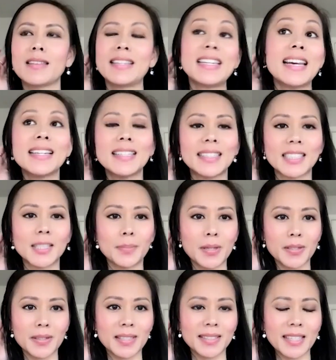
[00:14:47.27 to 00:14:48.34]
tenant
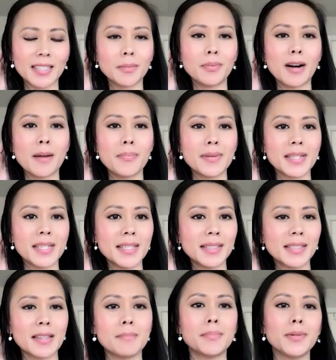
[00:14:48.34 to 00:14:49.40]
experience at our
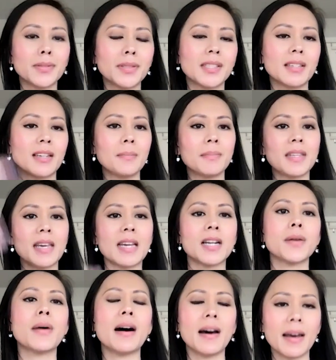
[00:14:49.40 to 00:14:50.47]
properties, and then boosting up the
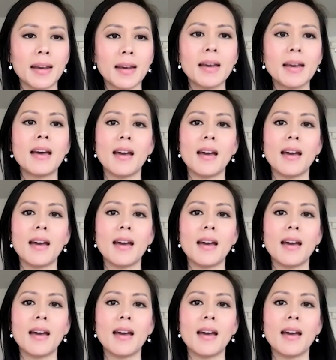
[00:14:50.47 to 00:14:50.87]
NOI